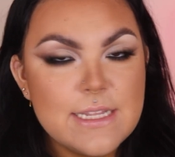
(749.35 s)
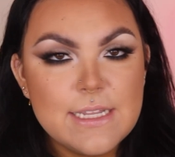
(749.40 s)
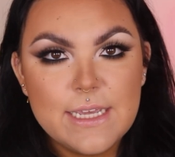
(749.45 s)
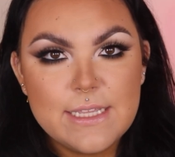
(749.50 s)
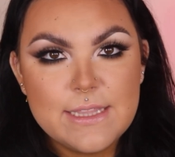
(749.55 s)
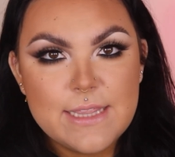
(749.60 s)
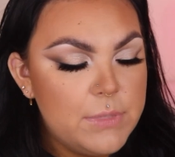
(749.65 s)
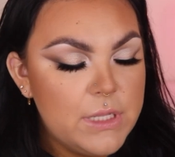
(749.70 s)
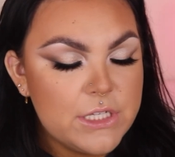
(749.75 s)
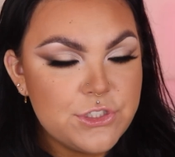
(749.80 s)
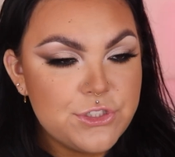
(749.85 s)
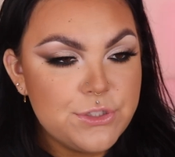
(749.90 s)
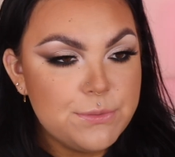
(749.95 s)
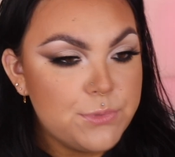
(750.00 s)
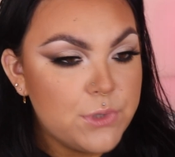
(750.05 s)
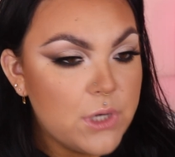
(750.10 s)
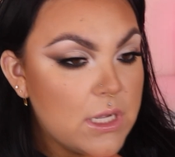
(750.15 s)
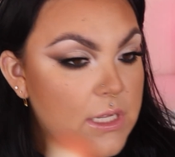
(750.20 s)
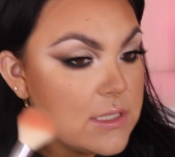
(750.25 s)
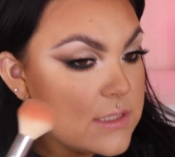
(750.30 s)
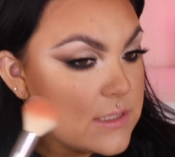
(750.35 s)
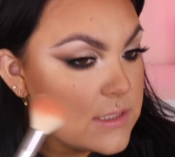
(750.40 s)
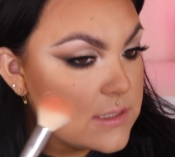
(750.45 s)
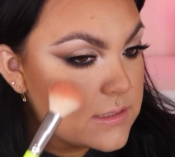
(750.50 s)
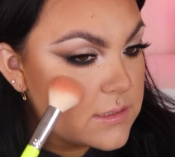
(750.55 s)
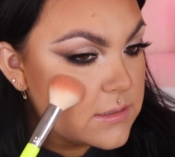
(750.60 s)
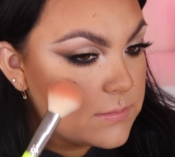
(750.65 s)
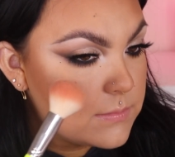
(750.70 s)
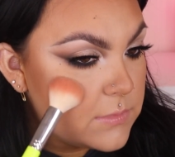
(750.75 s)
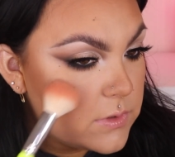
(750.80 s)
like that blush and
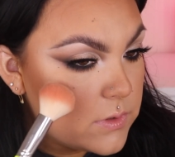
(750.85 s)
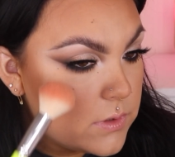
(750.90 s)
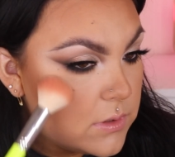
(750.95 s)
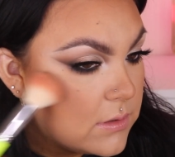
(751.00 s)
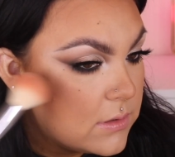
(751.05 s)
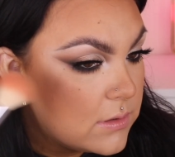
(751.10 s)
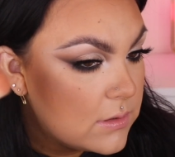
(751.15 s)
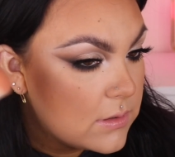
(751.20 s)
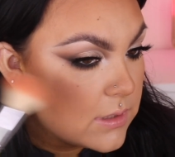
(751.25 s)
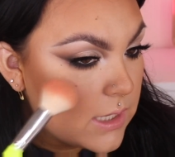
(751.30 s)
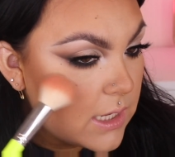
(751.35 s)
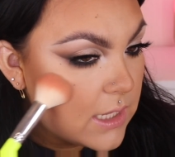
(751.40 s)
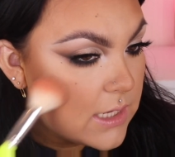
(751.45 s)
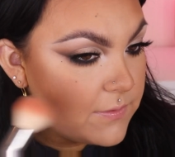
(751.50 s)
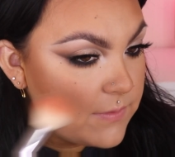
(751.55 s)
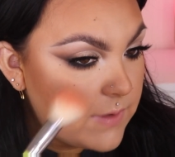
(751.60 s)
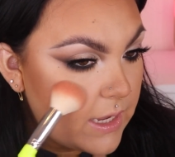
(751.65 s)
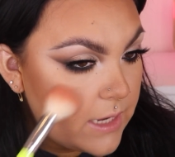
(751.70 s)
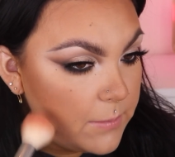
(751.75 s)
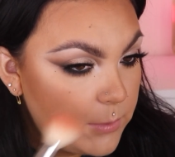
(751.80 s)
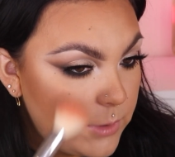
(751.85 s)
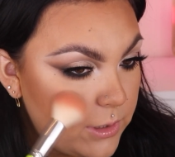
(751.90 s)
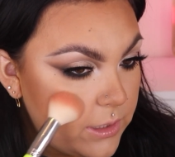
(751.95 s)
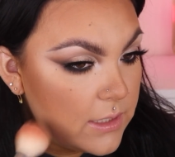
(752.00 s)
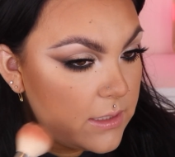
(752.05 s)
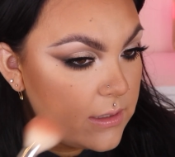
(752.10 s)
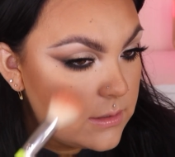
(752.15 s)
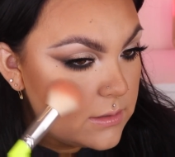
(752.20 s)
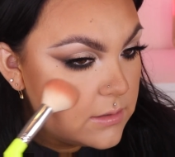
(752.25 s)
bronze kind of hybrid.